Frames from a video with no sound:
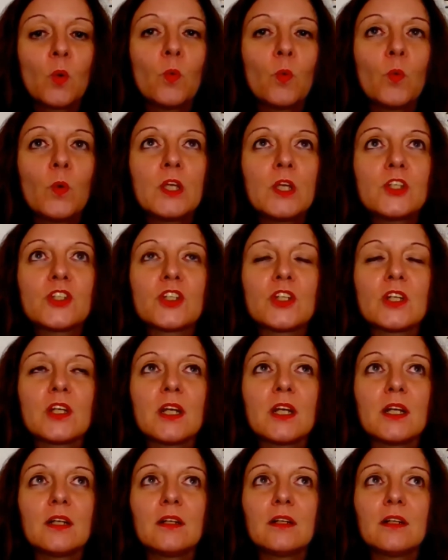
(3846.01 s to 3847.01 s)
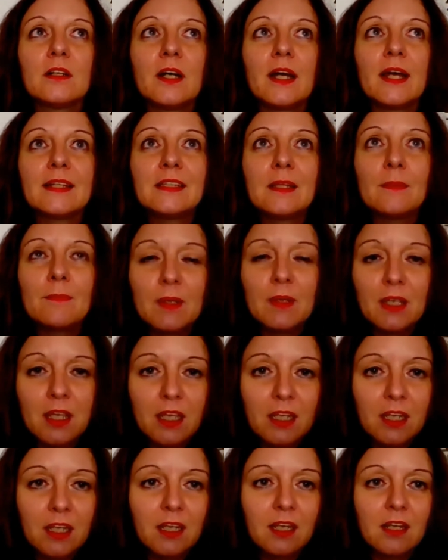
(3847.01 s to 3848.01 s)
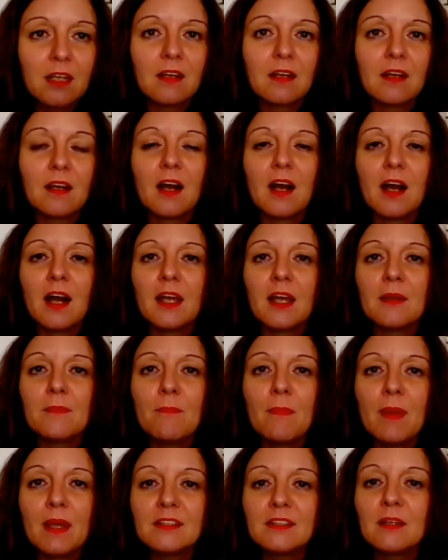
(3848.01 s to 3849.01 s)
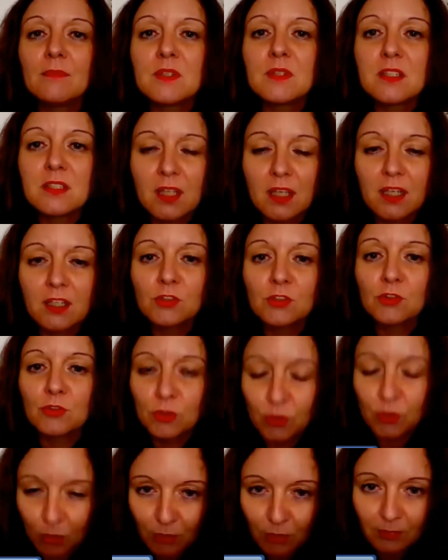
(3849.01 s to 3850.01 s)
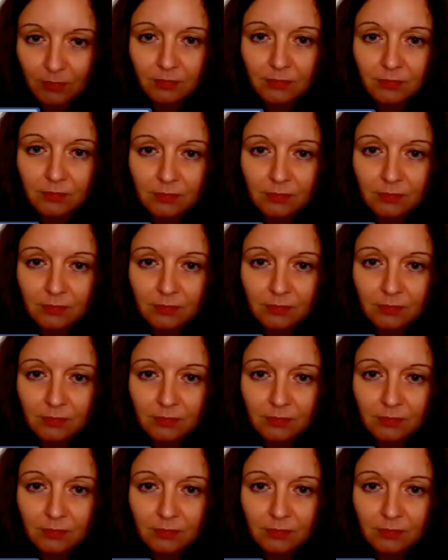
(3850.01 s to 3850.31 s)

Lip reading: which at the beginning I made the mistake to do,